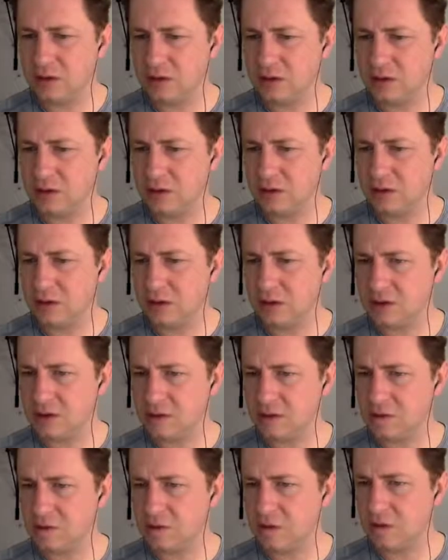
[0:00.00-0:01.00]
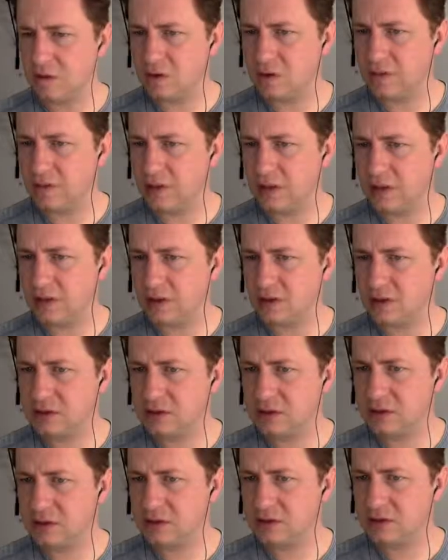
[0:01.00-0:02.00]
So that's an automatic
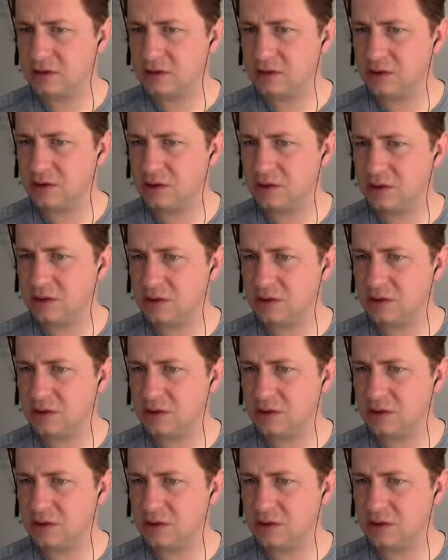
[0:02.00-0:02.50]
selection.